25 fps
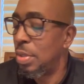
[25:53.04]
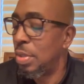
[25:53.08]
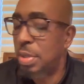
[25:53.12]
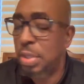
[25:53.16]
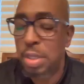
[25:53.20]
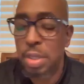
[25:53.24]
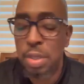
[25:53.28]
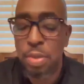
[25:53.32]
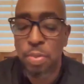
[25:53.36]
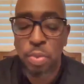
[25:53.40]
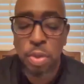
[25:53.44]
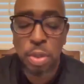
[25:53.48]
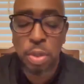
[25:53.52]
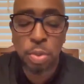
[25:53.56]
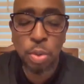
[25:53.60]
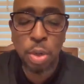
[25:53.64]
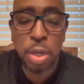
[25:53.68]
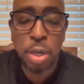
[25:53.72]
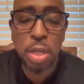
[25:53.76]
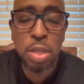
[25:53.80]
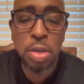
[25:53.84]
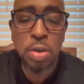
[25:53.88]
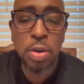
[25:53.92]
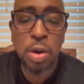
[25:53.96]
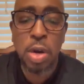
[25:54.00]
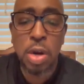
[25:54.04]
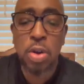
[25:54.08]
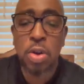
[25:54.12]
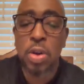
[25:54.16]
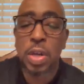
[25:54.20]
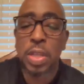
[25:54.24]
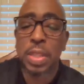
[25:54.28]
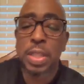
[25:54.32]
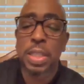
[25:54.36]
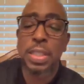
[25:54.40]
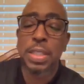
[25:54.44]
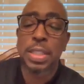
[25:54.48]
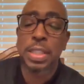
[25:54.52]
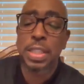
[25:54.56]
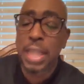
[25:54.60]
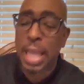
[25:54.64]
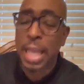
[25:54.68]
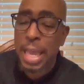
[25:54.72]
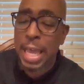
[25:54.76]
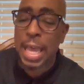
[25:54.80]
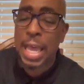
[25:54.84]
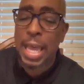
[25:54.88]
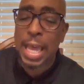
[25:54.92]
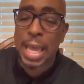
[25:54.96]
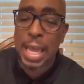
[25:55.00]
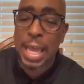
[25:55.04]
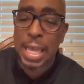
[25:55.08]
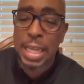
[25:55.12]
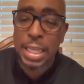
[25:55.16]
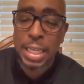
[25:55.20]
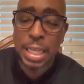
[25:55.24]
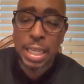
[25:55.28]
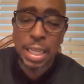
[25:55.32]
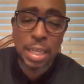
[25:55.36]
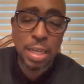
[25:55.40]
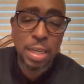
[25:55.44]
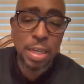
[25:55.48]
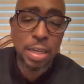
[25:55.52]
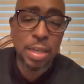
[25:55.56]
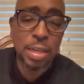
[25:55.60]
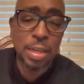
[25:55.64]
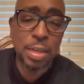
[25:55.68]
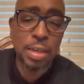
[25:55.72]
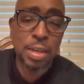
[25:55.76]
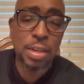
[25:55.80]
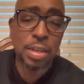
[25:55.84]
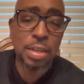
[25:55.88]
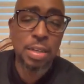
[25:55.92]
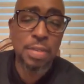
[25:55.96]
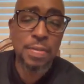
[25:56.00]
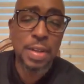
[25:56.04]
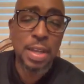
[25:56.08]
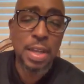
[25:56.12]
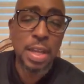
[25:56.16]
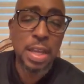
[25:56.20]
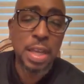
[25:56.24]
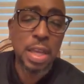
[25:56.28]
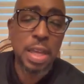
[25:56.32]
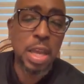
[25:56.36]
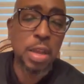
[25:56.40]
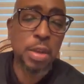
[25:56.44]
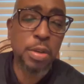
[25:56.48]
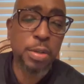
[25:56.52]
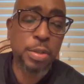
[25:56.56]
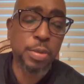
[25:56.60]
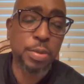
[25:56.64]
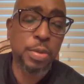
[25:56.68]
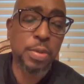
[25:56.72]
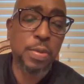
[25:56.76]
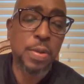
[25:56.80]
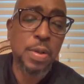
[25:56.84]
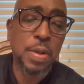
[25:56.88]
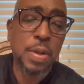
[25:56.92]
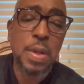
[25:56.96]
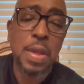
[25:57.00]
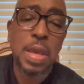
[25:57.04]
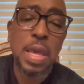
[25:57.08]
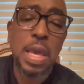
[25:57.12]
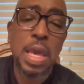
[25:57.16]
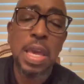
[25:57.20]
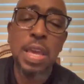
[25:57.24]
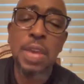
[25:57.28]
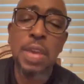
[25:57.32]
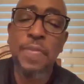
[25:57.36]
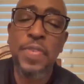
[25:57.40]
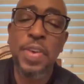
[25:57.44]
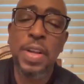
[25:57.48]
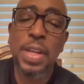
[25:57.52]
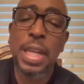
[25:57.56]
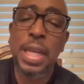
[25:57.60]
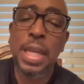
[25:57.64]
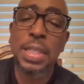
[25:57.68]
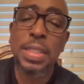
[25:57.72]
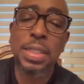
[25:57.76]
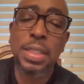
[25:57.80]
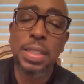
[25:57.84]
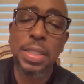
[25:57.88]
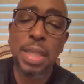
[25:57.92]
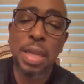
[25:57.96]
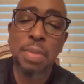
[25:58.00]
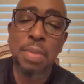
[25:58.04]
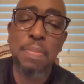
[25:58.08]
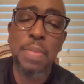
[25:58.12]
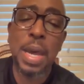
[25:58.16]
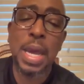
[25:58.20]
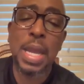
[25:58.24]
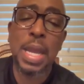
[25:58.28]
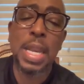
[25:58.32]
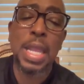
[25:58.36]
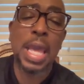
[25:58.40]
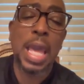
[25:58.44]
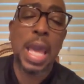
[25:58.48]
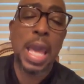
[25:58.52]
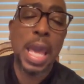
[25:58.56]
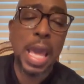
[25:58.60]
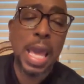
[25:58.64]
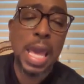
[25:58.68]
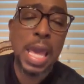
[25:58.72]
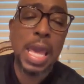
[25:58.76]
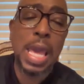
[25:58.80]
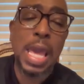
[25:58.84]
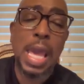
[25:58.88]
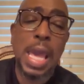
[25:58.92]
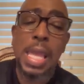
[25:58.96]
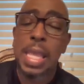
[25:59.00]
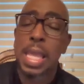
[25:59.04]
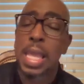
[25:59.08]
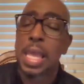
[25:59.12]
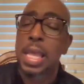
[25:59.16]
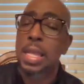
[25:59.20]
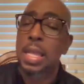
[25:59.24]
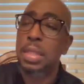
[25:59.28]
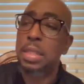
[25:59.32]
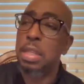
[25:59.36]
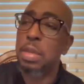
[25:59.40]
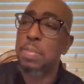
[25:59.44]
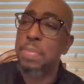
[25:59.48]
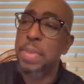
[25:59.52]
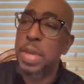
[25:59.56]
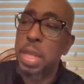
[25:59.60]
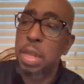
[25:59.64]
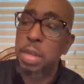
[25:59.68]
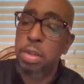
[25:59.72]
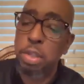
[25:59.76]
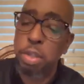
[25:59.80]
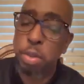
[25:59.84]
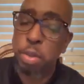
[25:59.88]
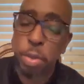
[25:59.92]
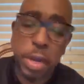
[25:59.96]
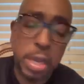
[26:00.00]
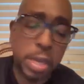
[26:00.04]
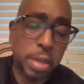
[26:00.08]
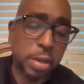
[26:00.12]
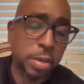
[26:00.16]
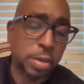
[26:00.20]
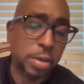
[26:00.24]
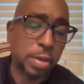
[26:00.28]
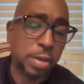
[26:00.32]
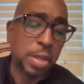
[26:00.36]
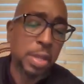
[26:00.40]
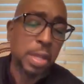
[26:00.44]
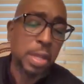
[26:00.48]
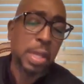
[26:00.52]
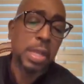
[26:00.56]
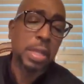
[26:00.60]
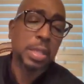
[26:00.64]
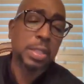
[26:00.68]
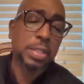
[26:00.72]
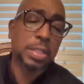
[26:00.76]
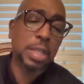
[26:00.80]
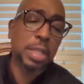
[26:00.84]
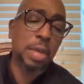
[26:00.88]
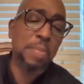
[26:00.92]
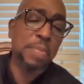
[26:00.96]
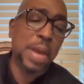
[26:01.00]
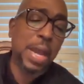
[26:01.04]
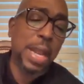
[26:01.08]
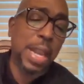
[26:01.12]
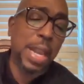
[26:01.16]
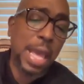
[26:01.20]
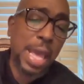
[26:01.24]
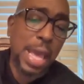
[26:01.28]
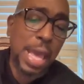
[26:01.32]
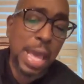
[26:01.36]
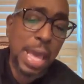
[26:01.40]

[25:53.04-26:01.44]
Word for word: See, which one of you are on the side of Israel? He felt like somebody had to be a traitor. Somebody